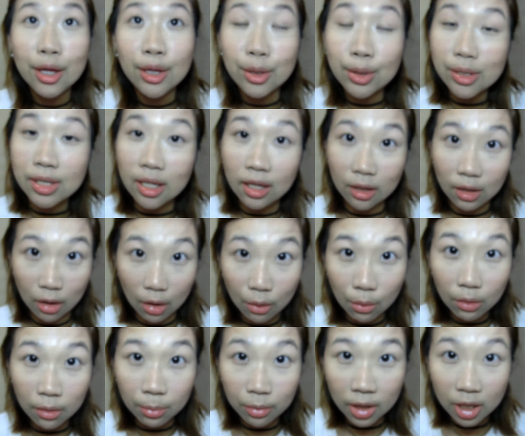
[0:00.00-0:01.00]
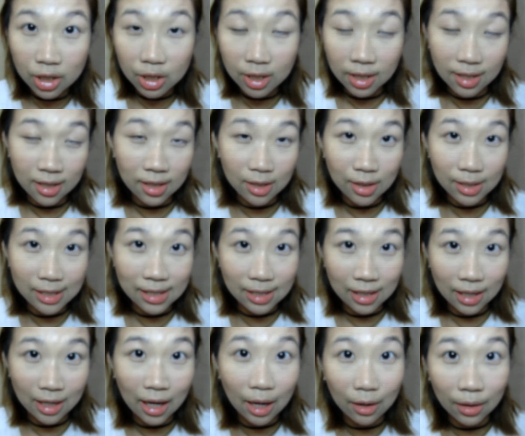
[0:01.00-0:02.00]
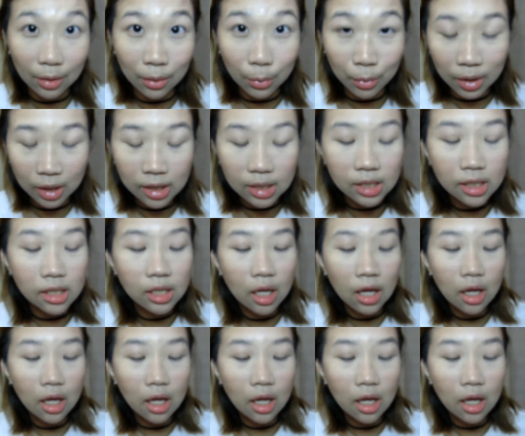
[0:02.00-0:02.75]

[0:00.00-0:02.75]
using the oval brush and to see how it works.